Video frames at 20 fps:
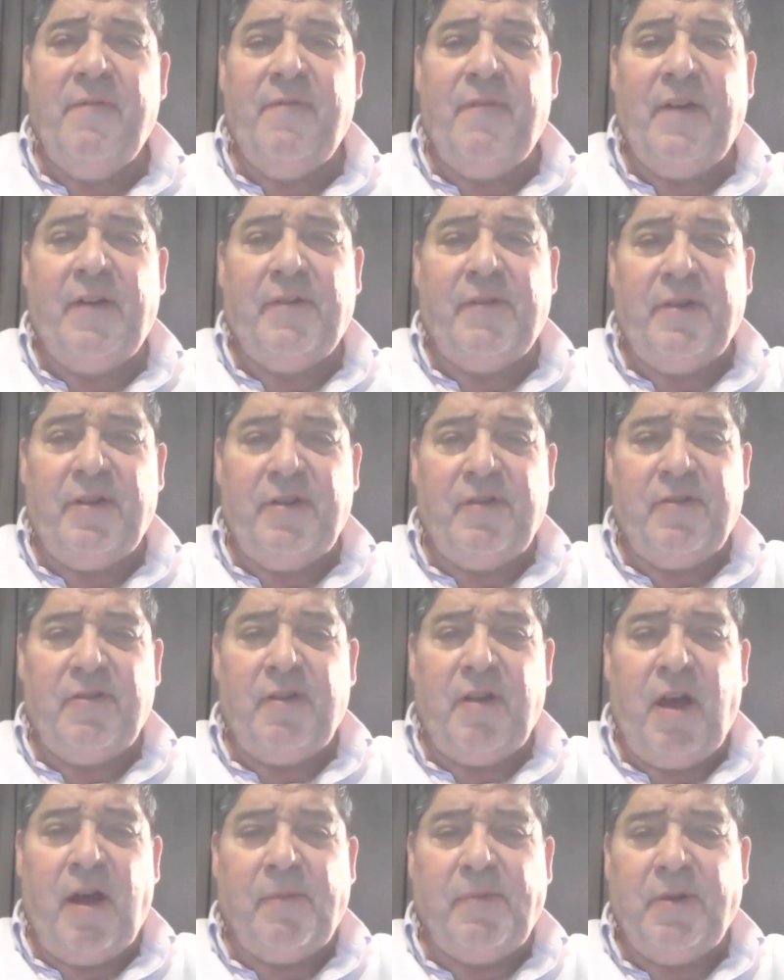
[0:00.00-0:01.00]
felt
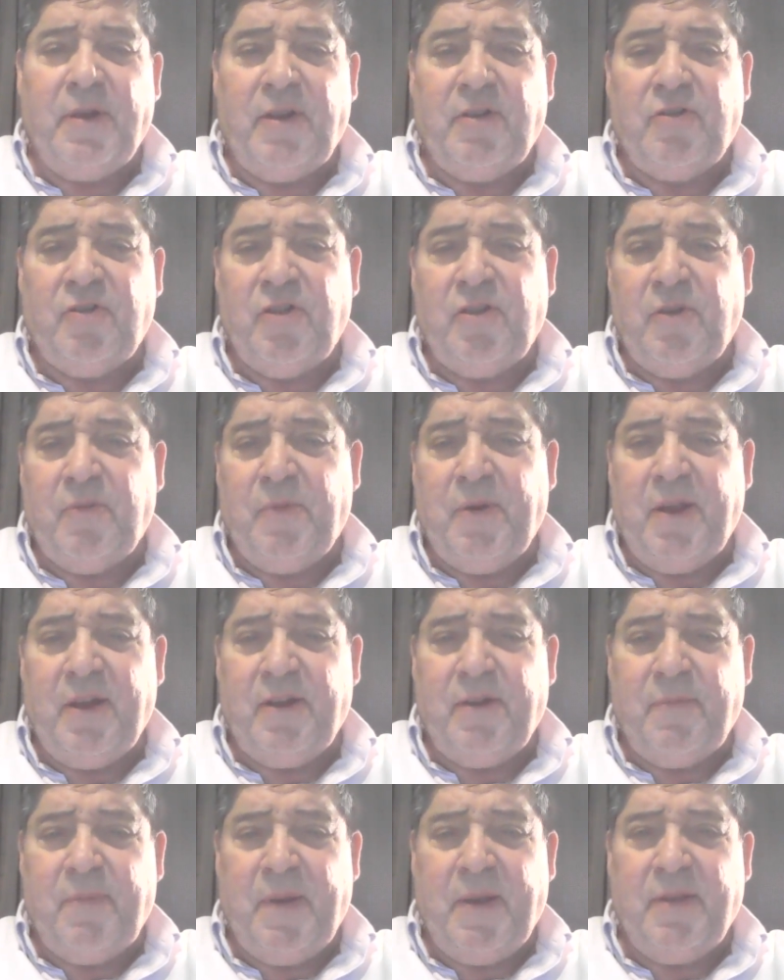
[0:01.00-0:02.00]
his obligation that we
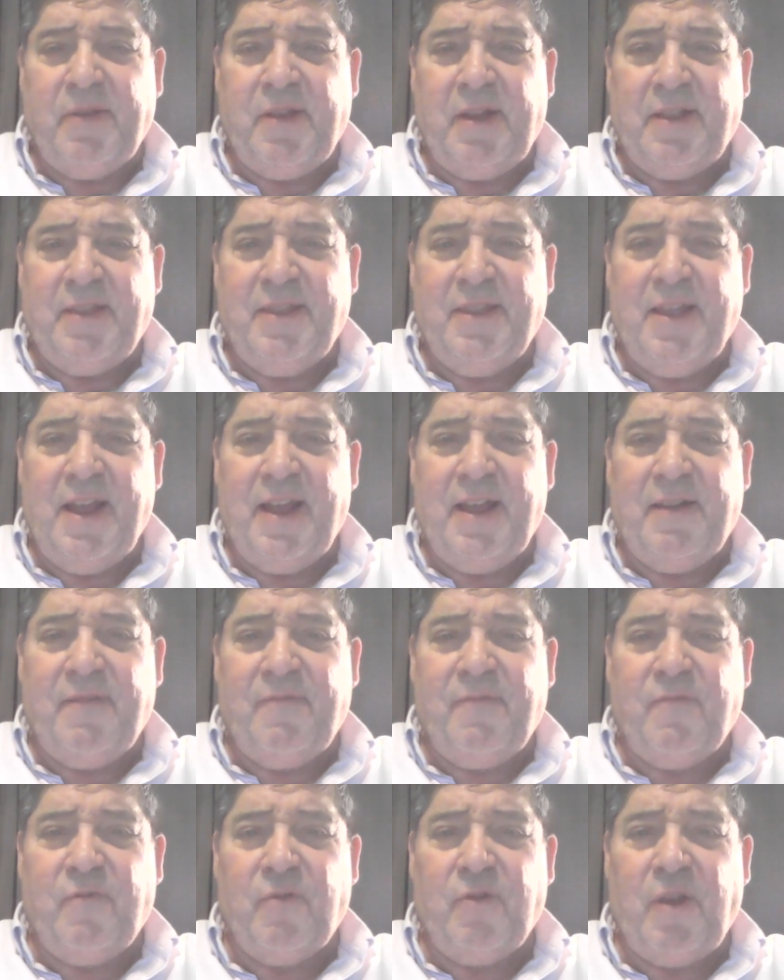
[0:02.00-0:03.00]
had to pay that debt
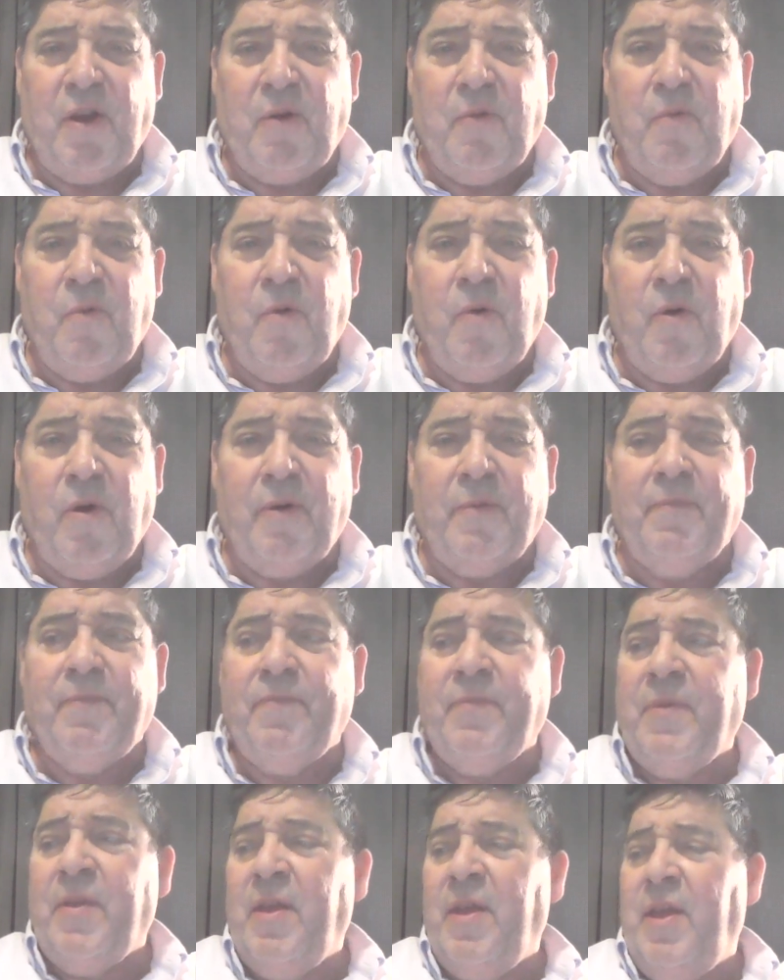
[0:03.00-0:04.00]
for that war.
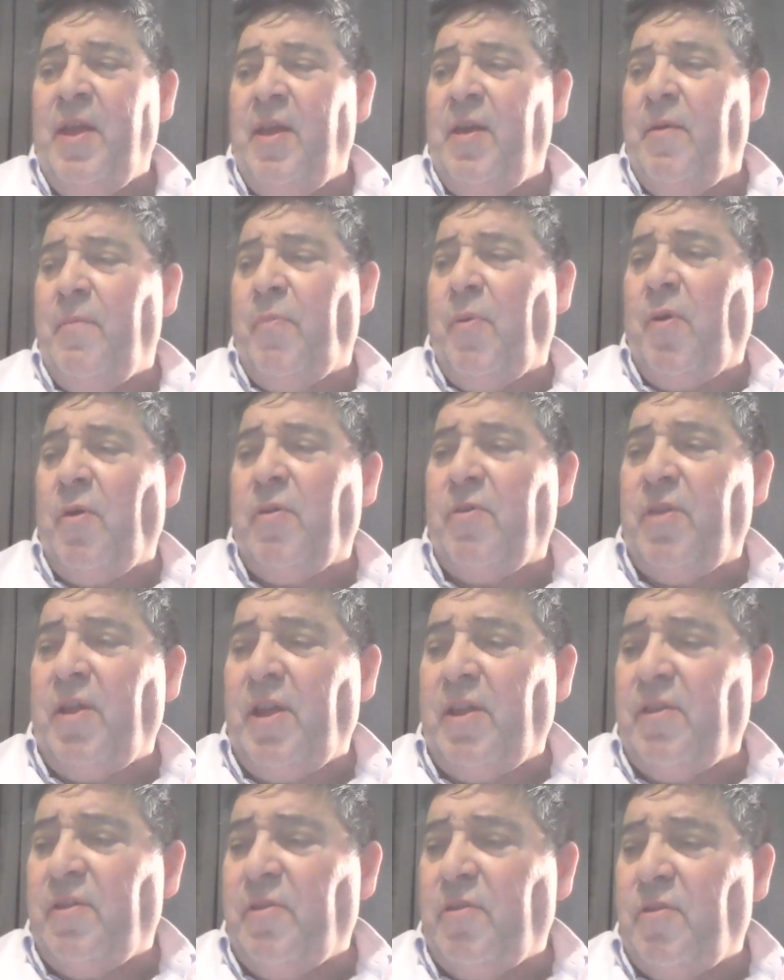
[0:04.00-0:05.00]
And part of that